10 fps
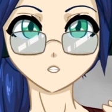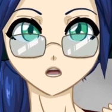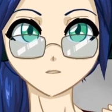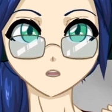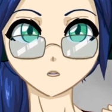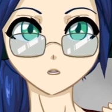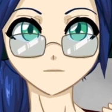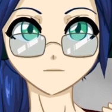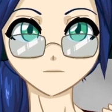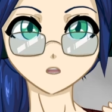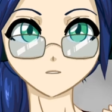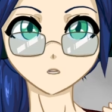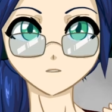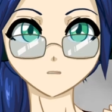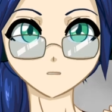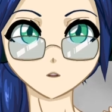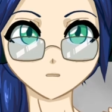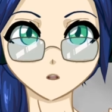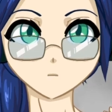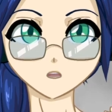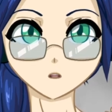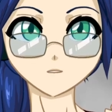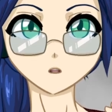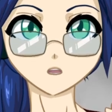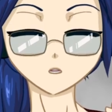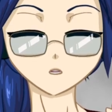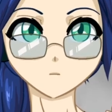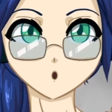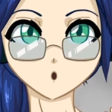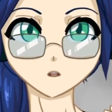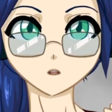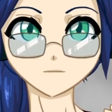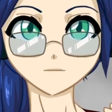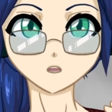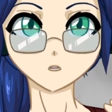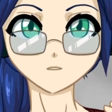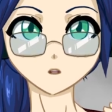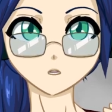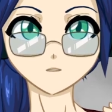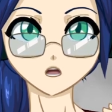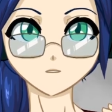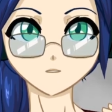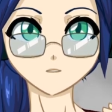yet, it's rather explaining how characters work, and it gets to be